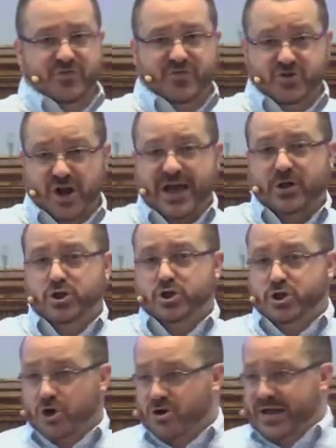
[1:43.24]
final
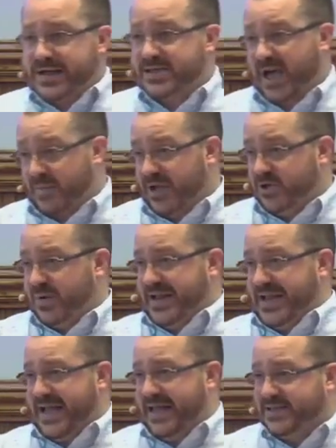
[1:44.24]
journey is coming to an
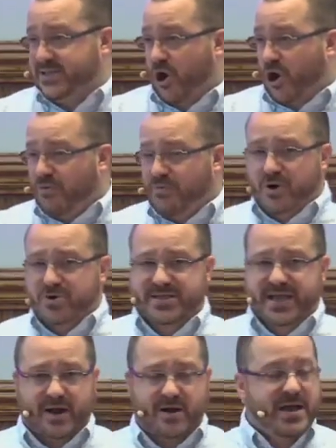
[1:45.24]
end. He's almost
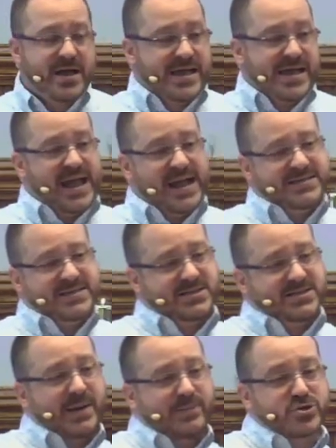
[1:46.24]
there. He asks the
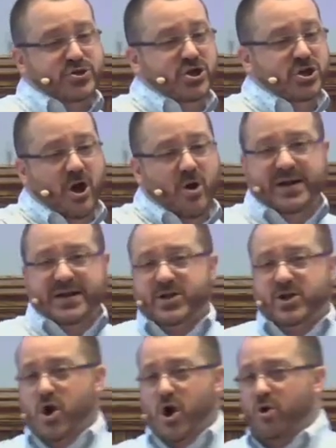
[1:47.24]
disciples to go and get a
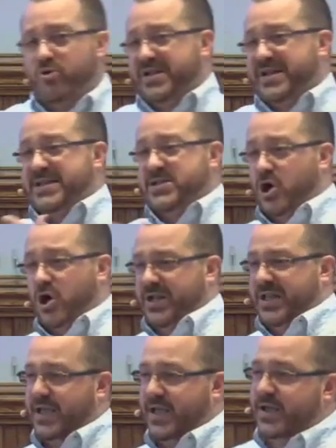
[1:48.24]
colt, to get a
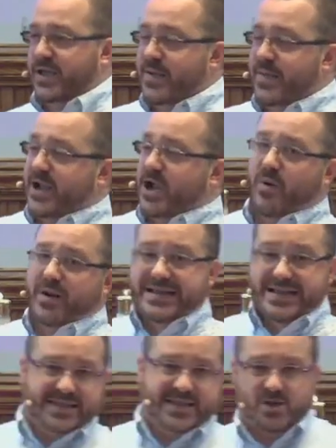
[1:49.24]
donkey. They go and
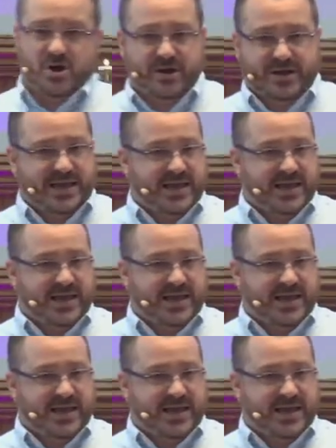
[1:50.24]
get the donkey. He